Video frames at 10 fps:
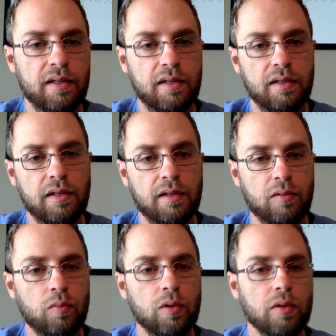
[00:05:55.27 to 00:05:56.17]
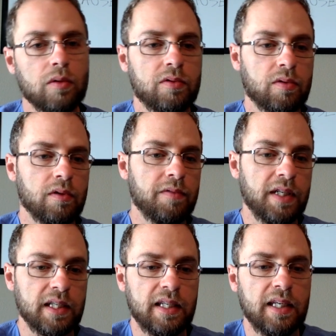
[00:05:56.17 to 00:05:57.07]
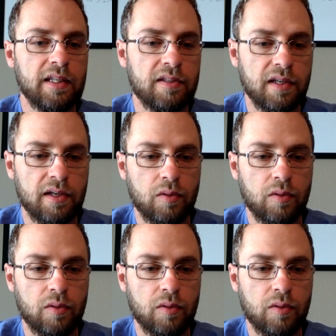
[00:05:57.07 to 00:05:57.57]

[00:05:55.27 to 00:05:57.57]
you know, will sort of dictate uh,